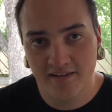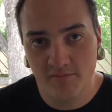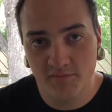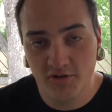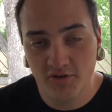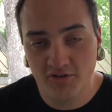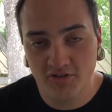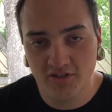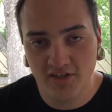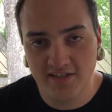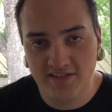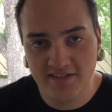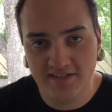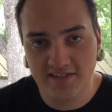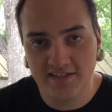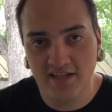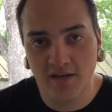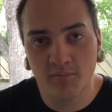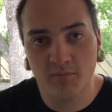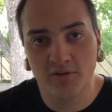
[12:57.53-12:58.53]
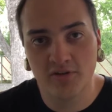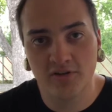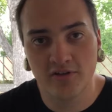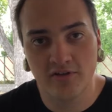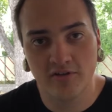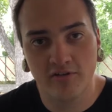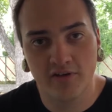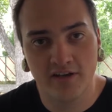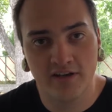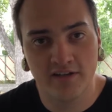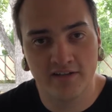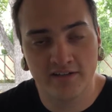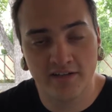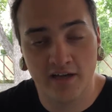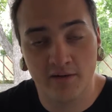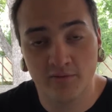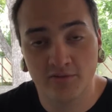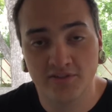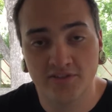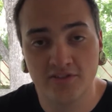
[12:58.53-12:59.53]
let me know what you guys think down below, and
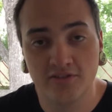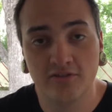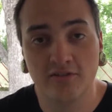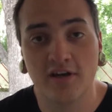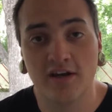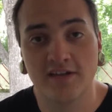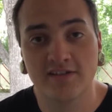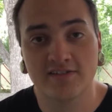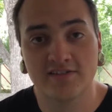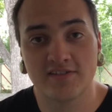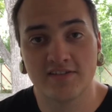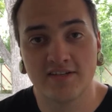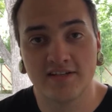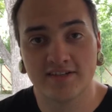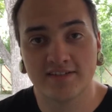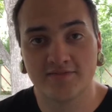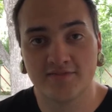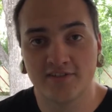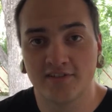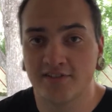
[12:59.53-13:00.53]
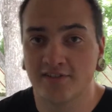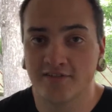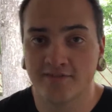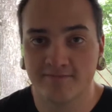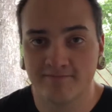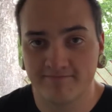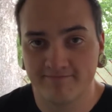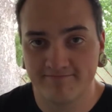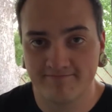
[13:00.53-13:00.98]
I will see you guys in the next video.